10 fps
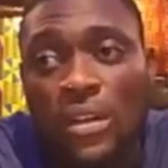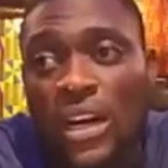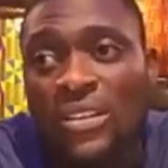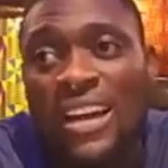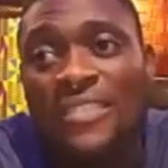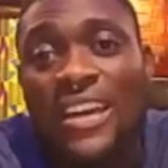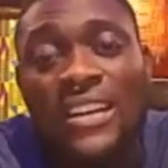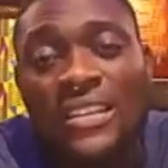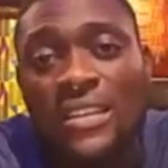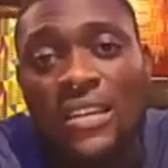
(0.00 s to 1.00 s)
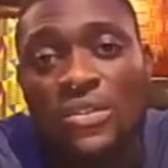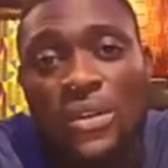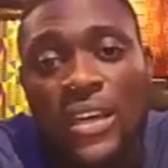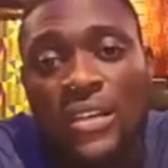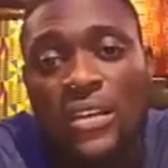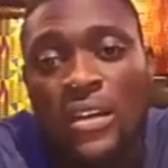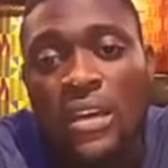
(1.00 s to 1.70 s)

I don't have anything to hate.